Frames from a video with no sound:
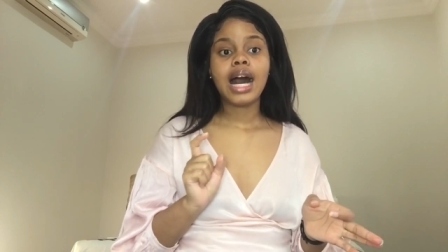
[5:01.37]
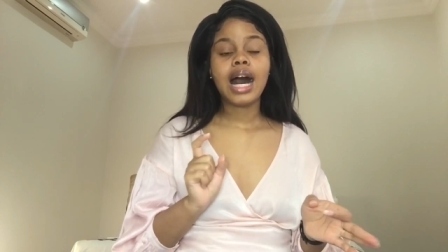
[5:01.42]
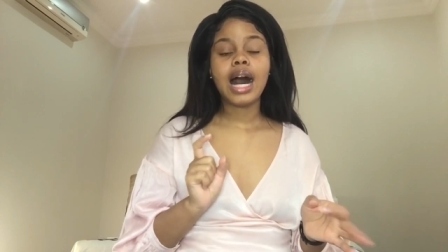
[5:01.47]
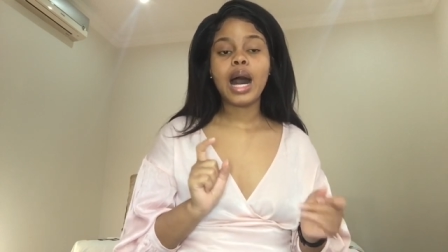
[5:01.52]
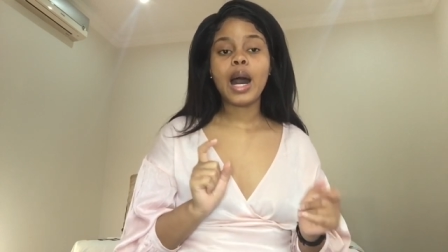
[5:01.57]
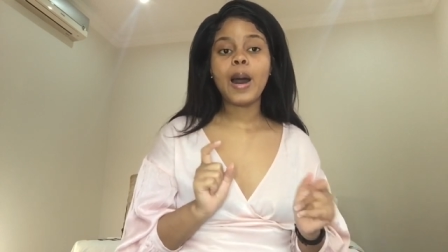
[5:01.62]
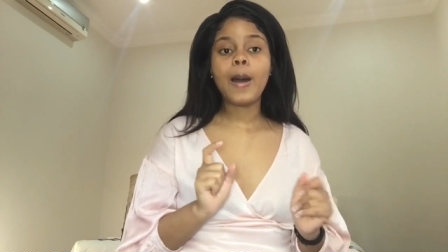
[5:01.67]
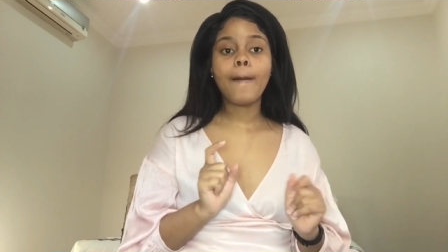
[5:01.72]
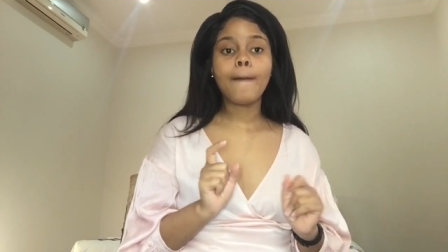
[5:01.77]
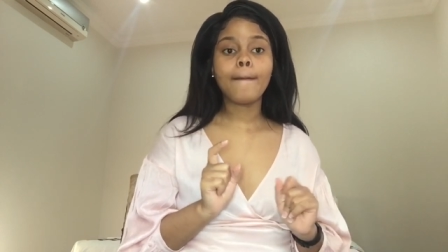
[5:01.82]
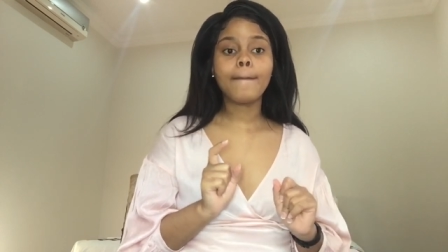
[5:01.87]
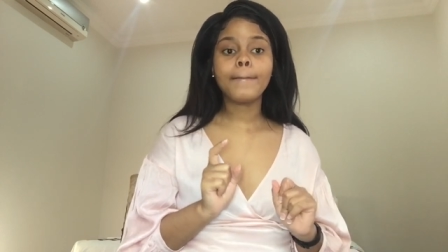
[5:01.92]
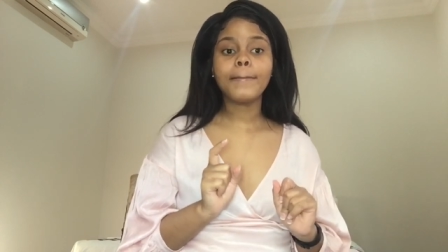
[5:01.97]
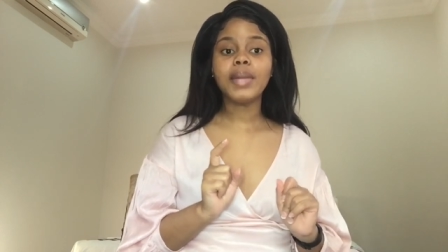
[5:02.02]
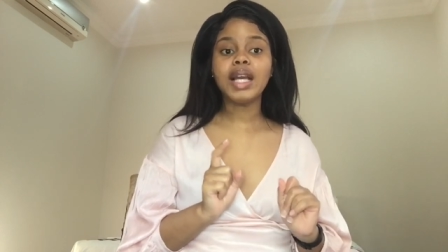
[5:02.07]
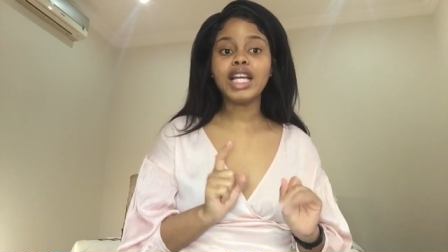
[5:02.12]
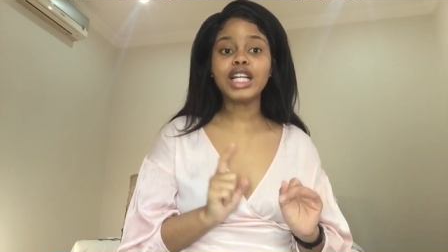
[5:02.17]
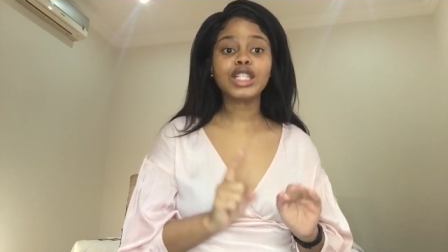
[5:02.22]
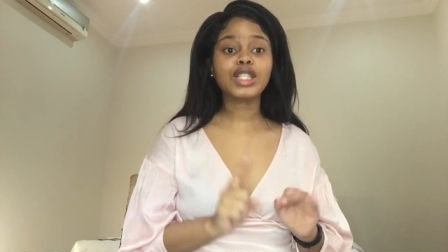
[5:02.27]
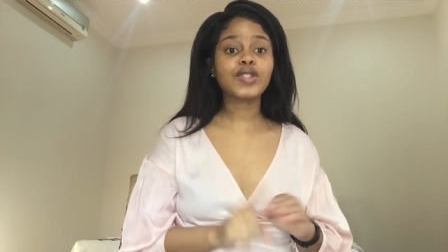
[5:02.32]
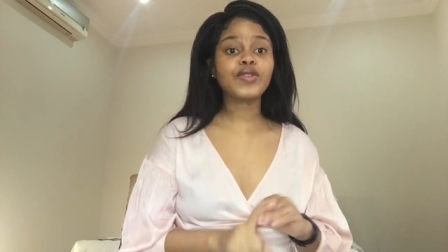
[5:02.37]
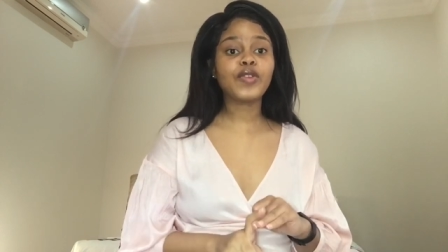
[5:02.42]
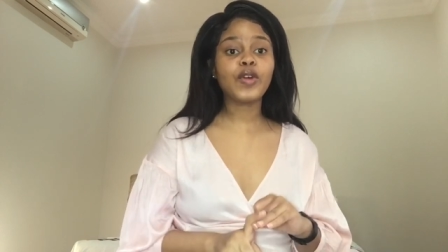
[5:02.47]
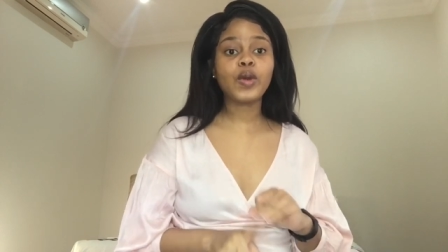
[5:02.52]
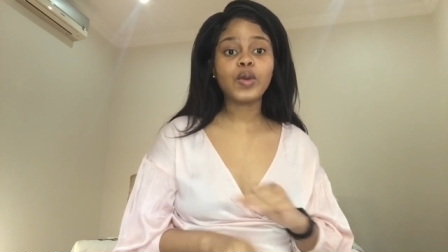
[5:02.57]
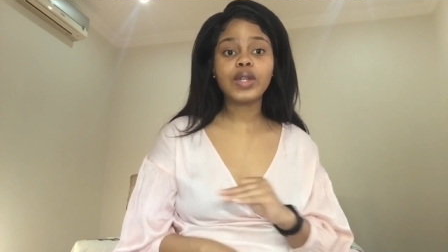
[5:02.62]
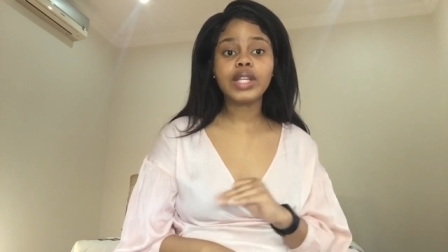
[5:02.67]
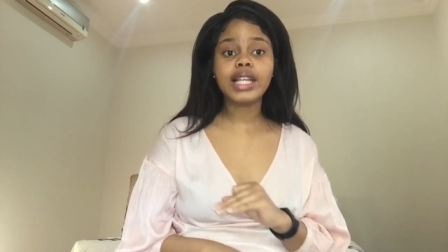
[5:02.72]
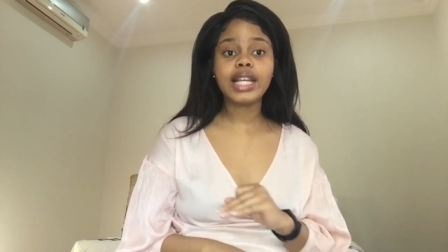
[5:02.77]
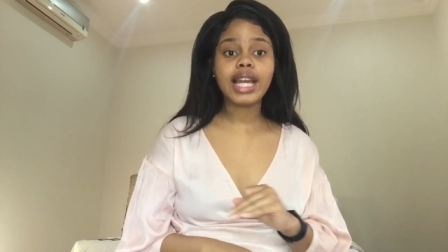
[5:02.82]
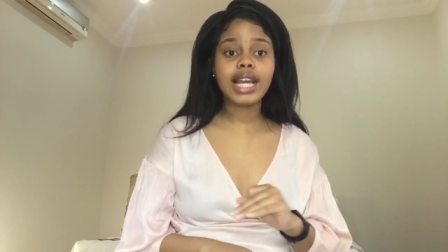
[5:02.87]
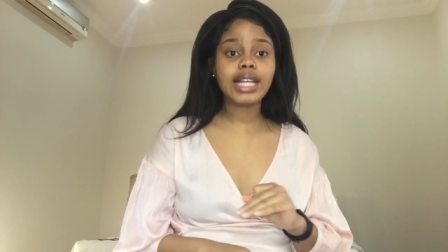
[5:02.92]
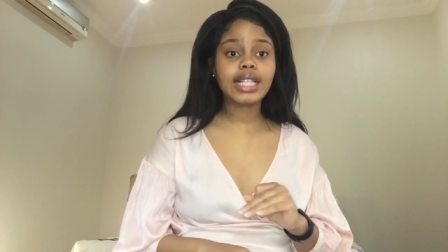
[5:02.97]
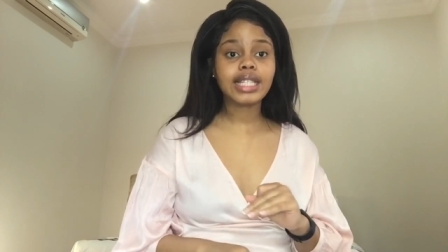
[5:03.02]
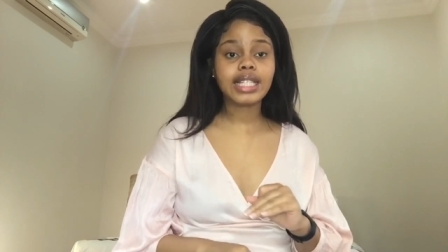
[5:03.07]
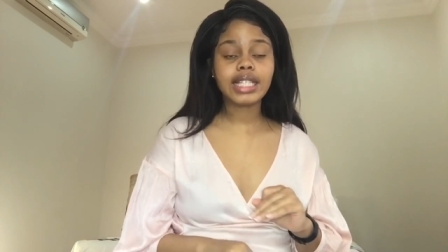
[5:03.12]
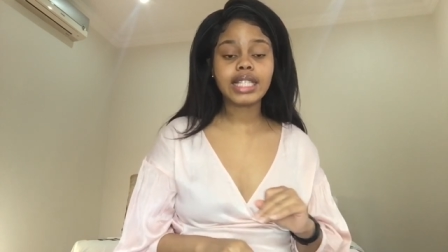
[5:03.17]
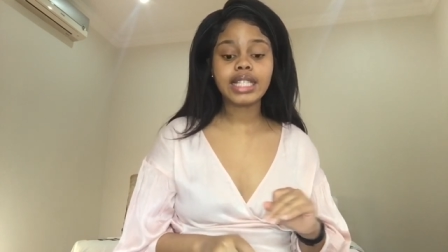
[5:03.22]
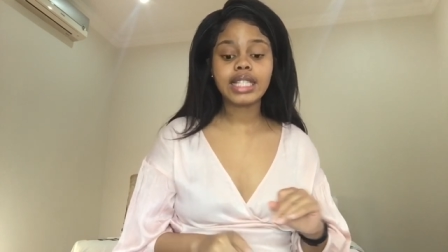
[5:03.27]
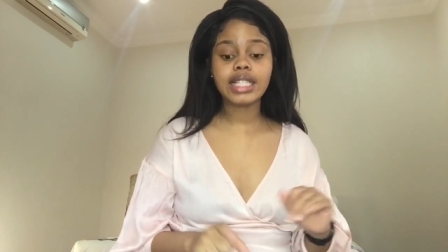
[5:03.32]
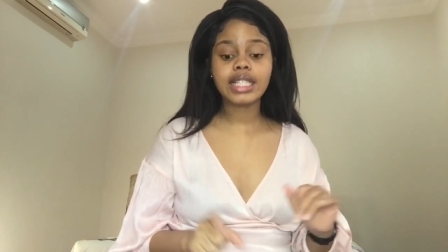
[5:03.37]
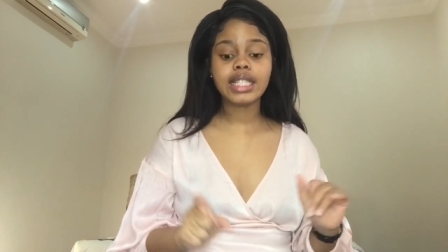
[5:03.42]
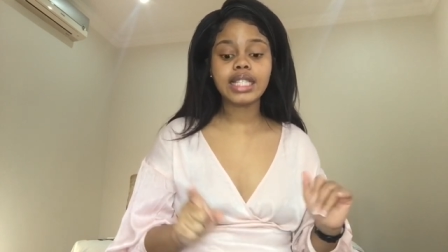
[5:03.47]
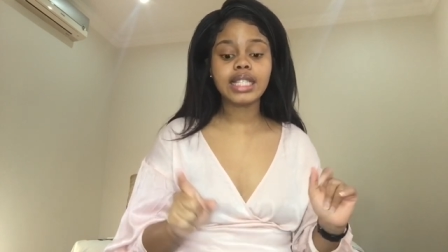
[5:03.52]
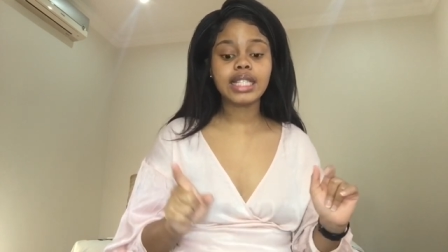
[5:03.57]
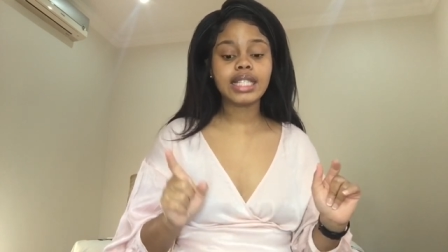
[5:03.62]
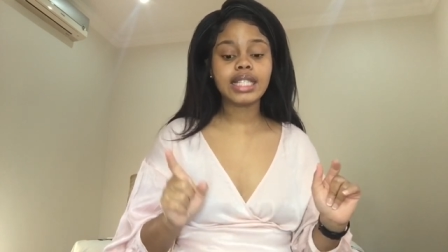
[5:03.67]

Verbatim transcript: um, exfoliators